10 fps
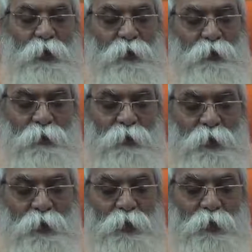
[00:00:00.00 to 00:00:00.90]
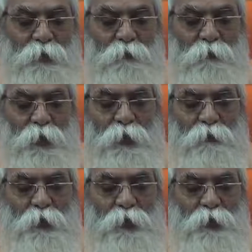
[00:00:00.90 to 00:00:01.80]
mind creating
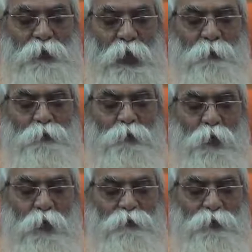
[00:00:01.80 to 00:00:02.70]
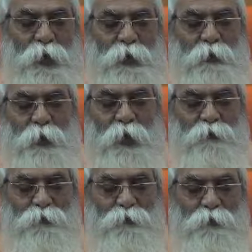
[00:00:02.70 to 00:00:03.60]
many types of
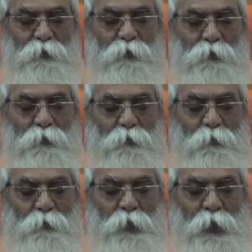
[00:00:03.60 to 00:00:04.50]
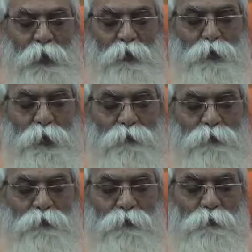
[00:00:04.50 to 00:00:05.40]
dilemmas,
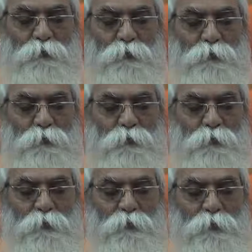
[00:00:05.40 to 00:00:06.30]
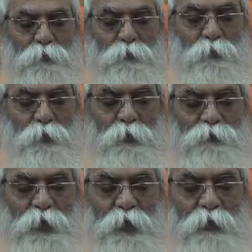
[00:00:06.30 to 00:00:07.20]
dilutions,
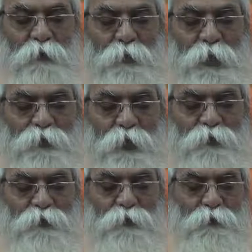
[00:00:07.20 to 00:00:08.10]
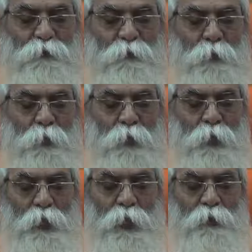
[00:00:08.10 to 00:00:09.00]
skill measures,
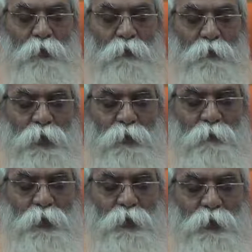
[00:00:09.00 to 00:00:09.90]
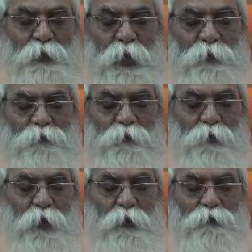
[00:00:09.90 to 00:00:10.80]
and many
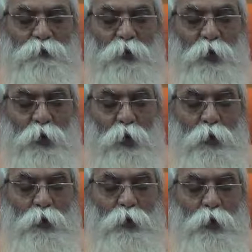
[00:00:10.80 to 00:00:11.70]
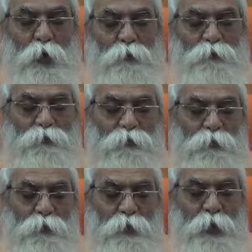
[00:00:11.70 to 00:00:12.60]
types of your own norms.
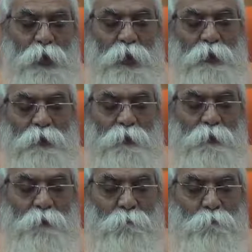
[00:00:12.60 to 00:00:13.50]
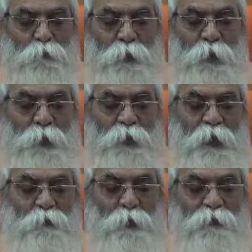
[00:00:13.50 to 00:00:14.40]
And maybe
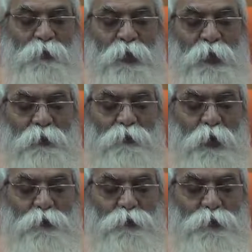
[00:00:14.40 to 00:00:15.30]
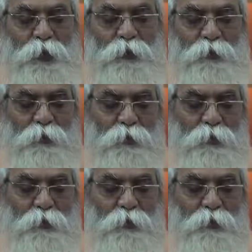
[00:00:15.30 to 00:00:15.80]
that person is not fit